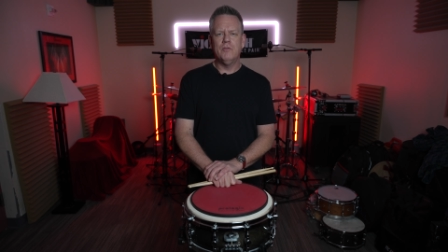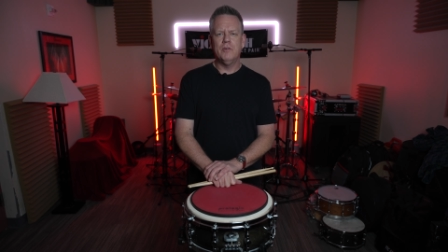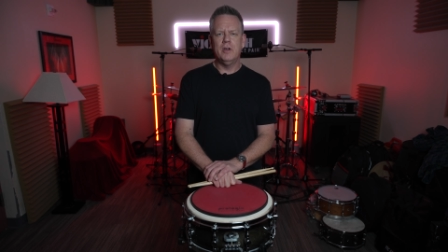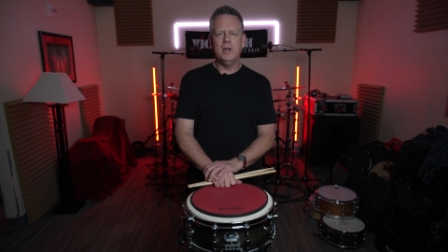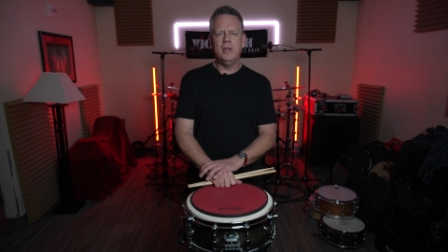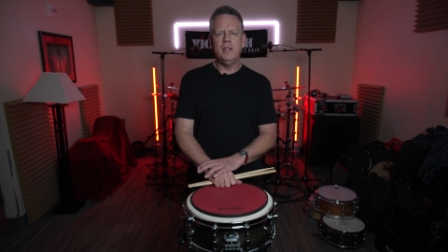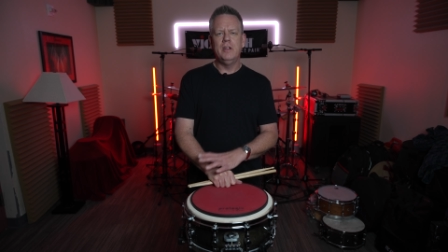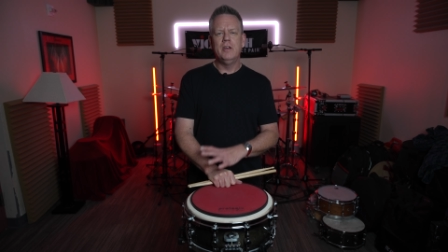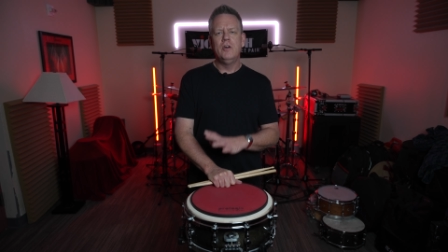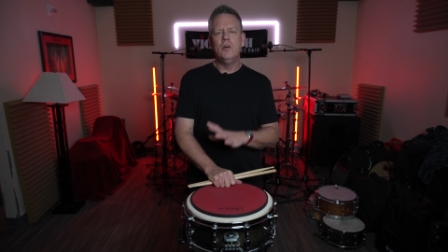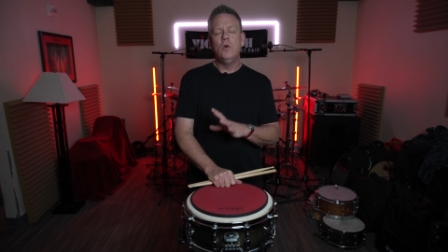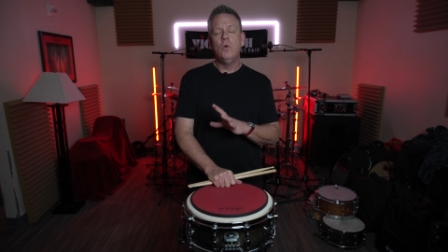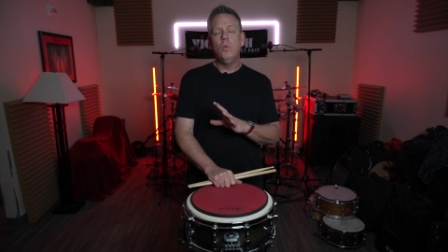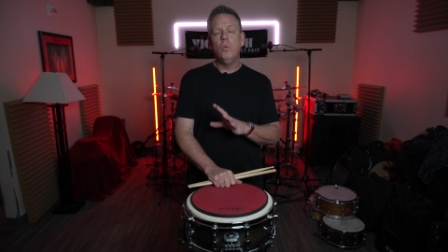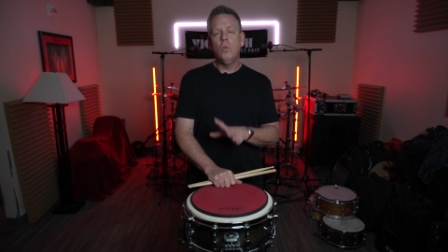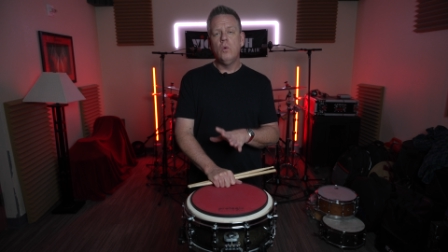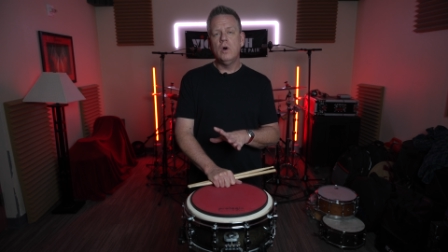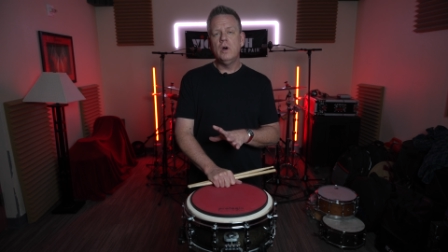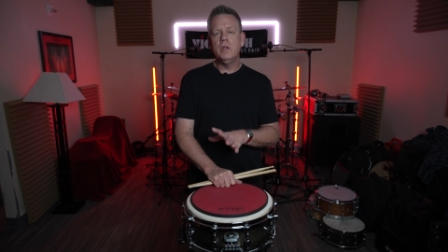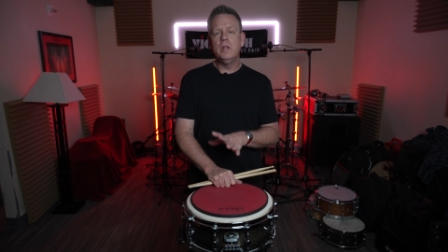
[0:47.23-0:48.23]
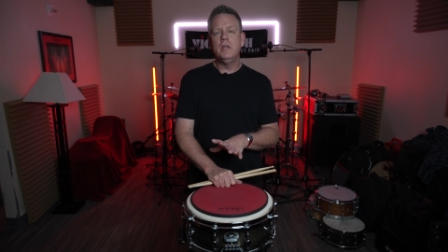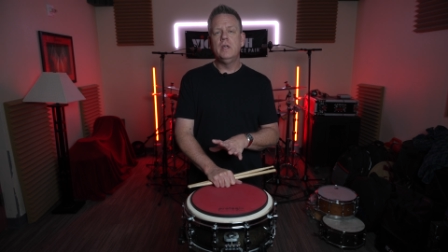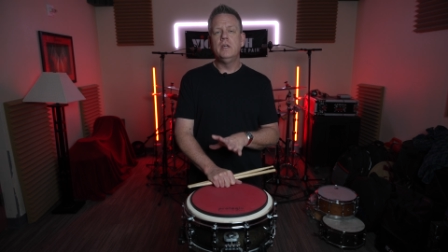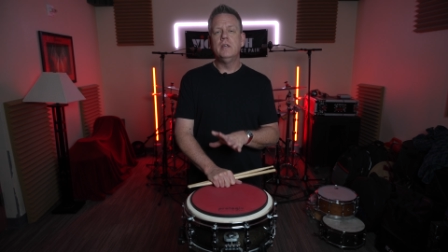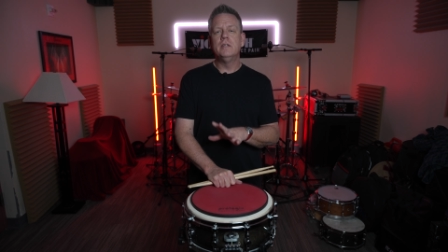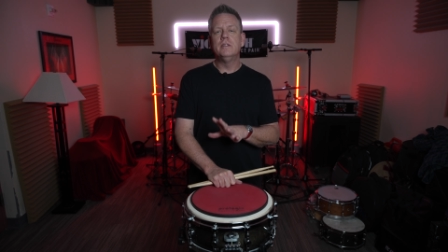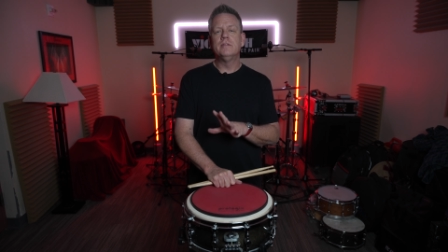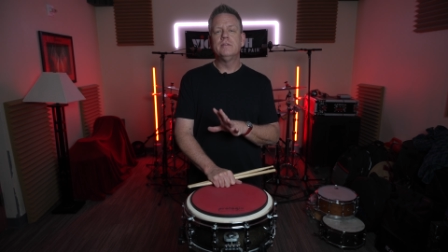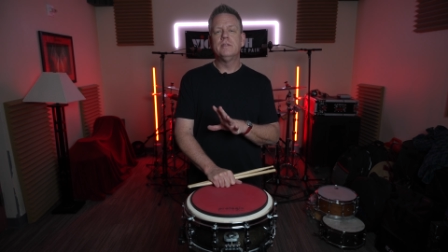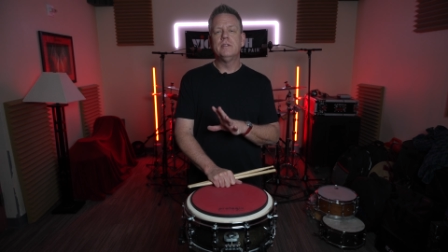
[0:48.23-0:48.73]
right, what
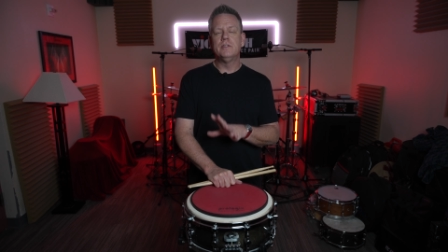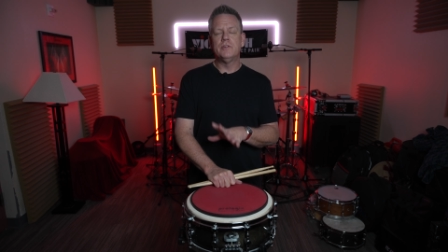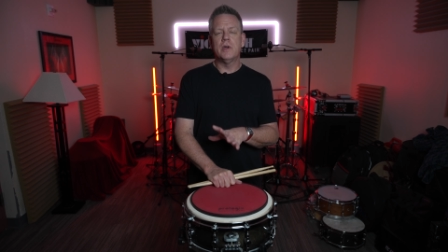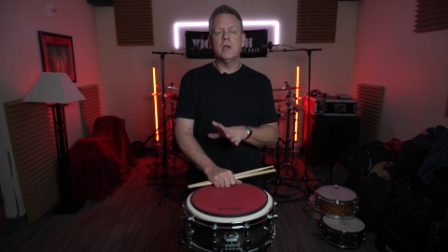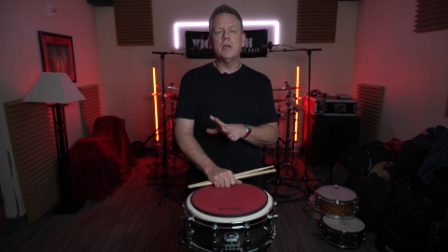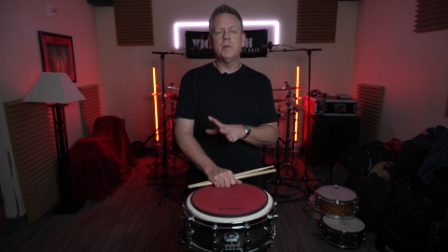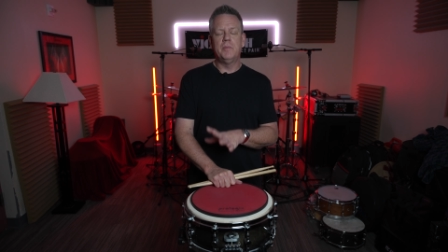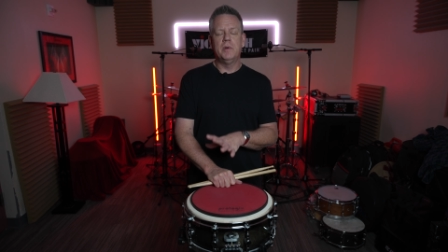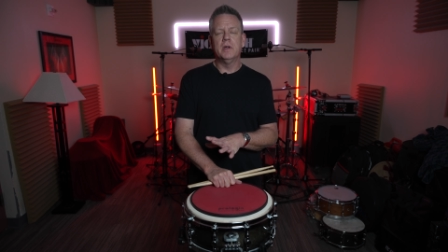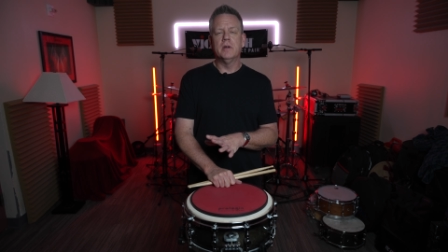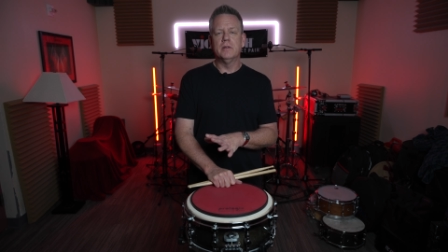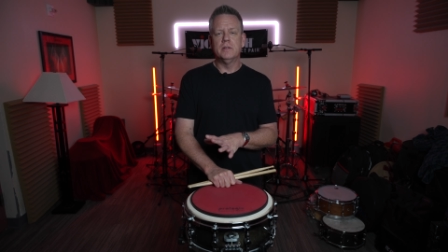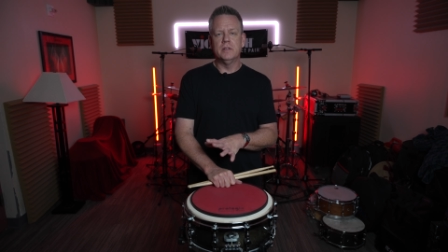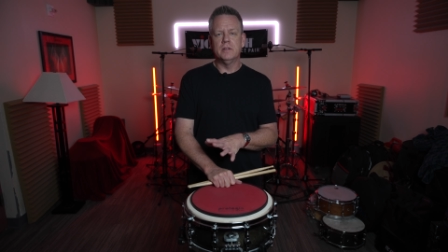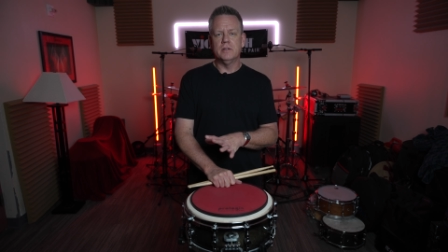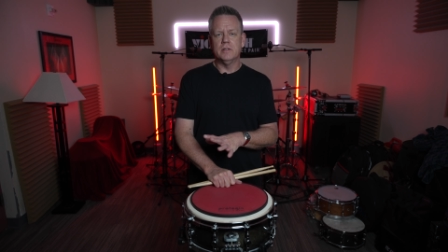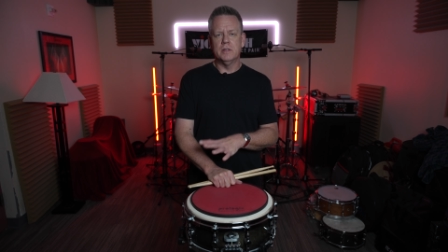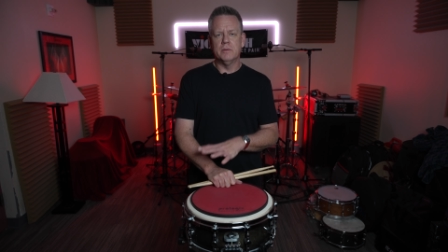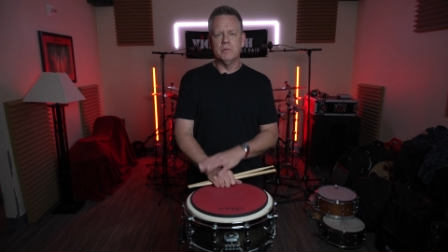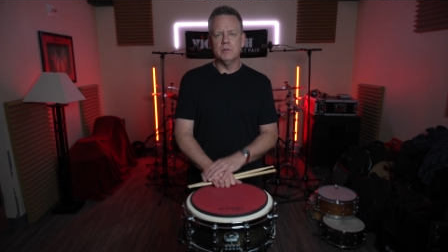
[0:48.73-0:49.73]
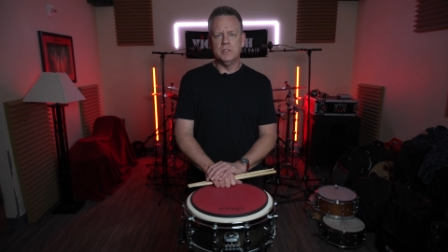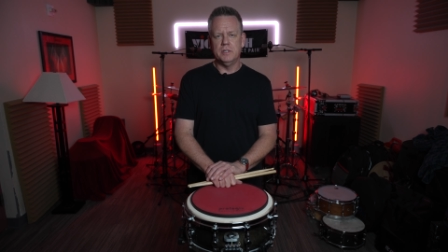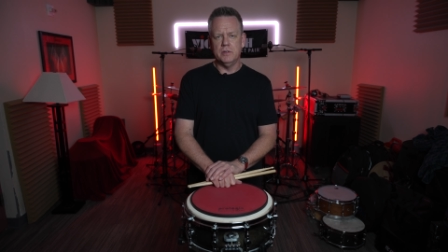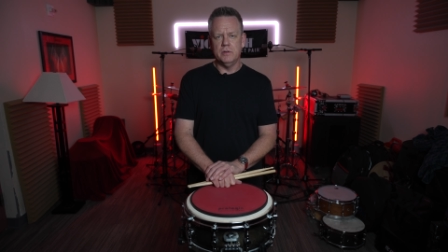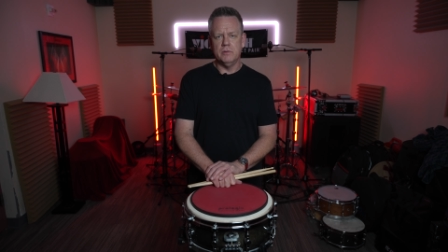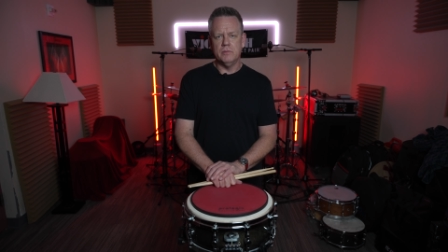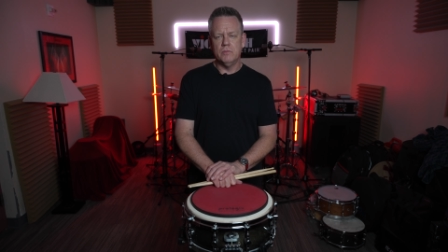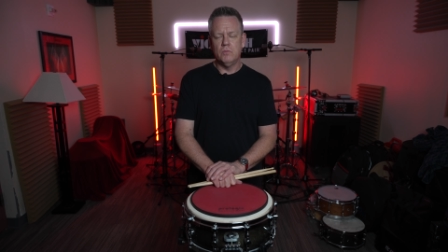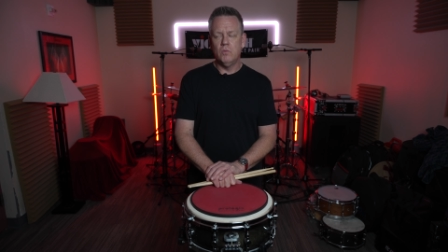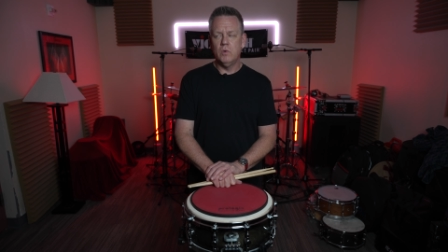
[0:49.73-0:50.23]
is the drag paradiddle number two?